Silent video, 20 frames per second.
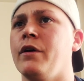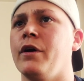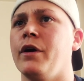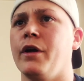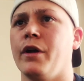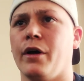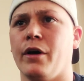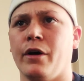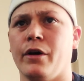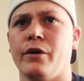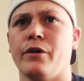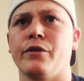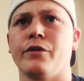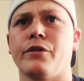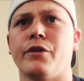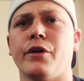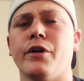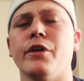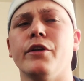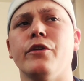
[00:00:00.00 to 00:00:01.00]
in
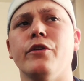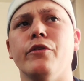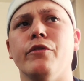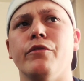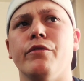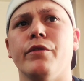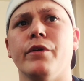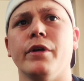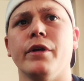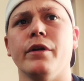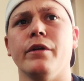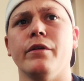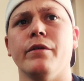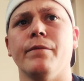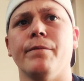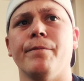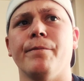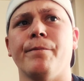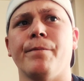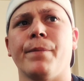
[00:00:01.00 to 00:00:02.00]
132 feet
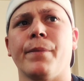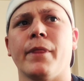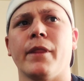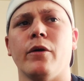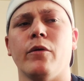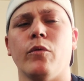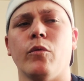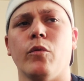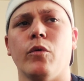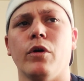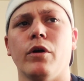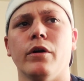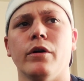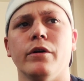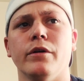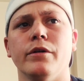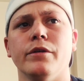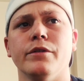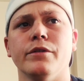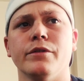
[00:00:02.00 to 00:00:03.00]

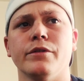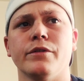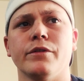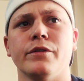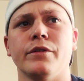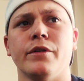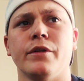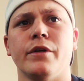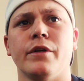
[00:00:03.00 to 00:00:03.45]
was